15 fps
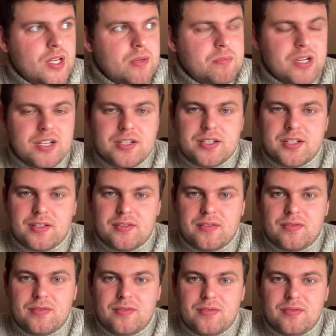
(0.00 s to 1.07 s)
Because
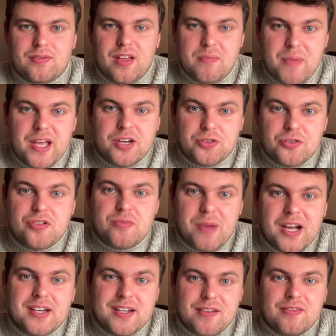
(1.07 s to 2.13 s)
they're made true
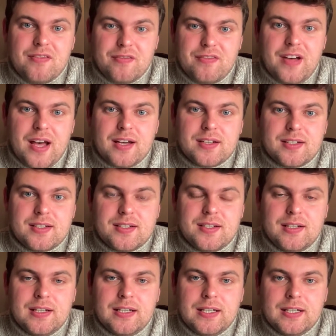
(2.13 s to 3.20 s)
by different facts.
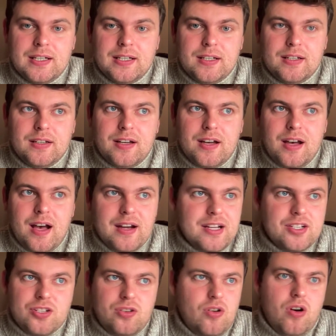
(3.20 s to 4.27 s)
And
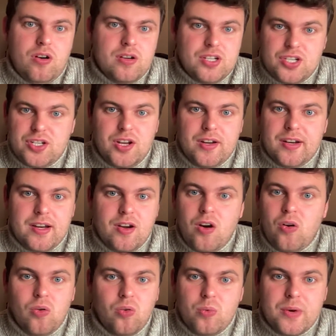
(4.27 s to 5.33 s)
it's certainly not
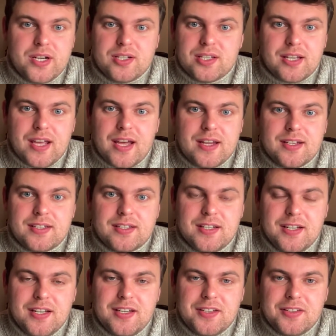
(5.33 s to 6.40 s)
always the case
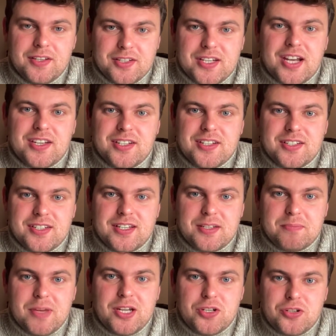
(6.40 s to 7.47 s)
that sentences
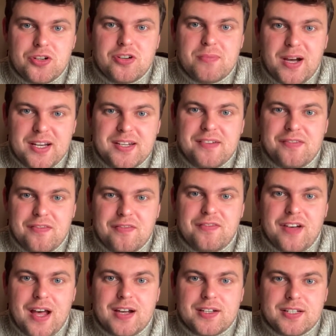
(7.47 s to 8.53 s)
made true by different
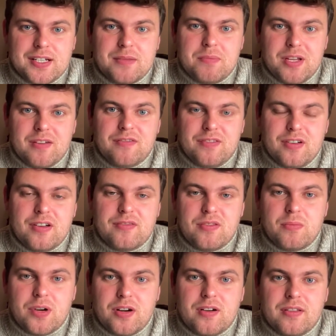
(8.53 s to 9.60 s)
facts can be inferred from
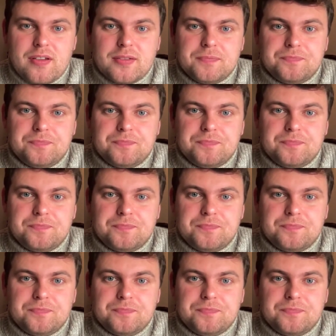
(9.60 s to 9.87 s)
one another.